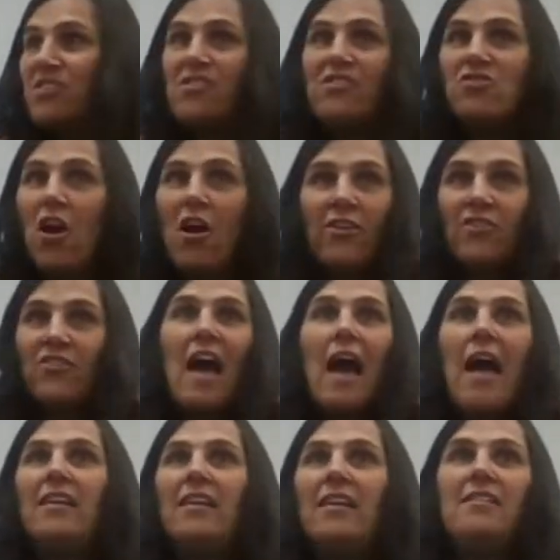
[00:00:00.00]
Welcome to the
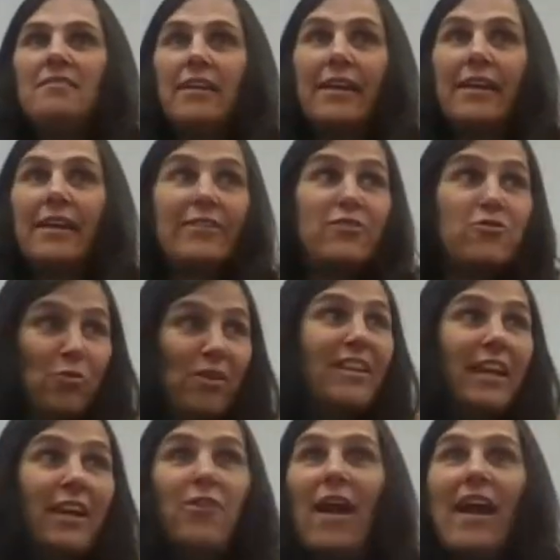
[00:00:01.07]
dark side.
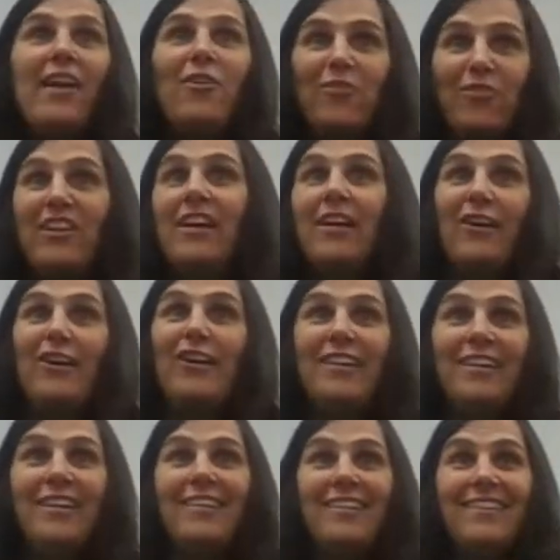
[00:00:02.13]
It's really great over
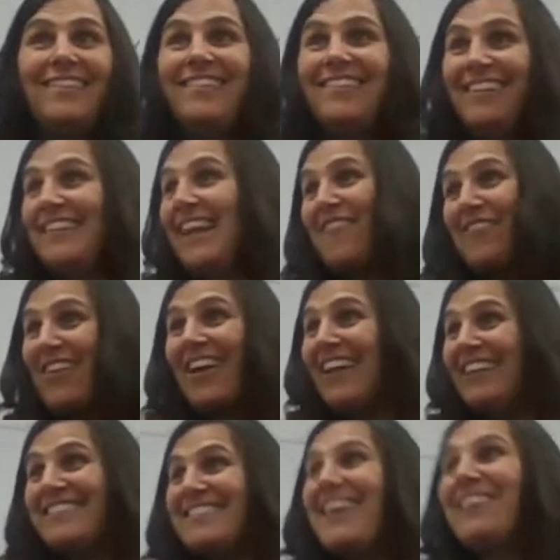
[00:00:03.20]
here.
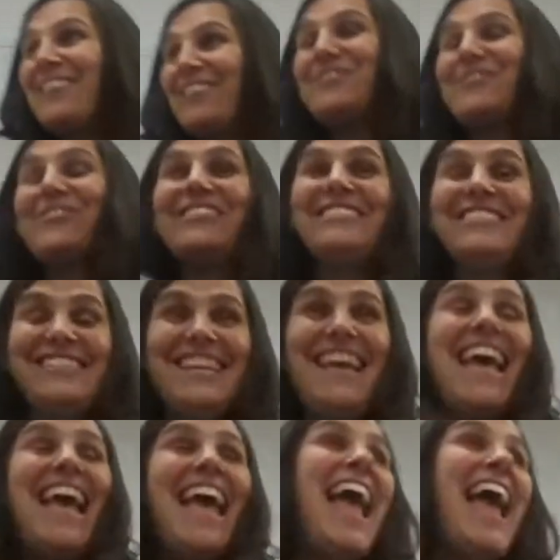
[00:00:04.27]
Never thought I'd say those
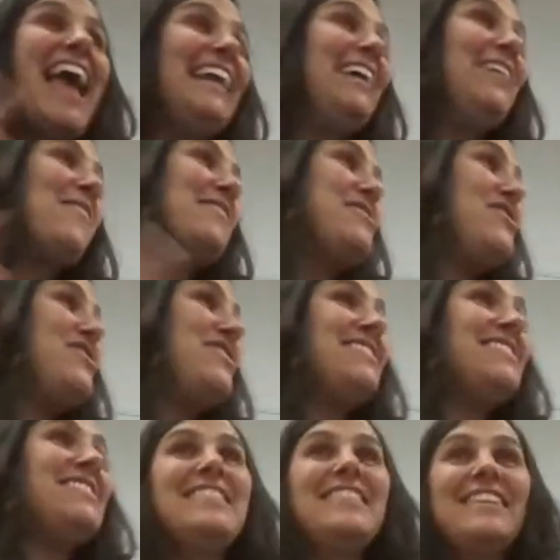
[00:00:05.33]
words. Any
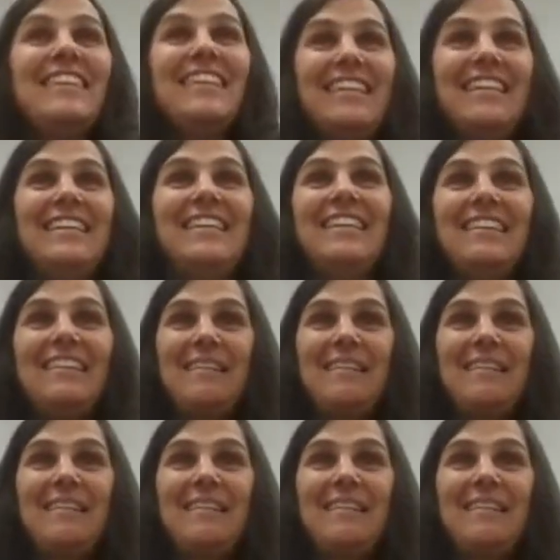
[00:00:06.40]
questions?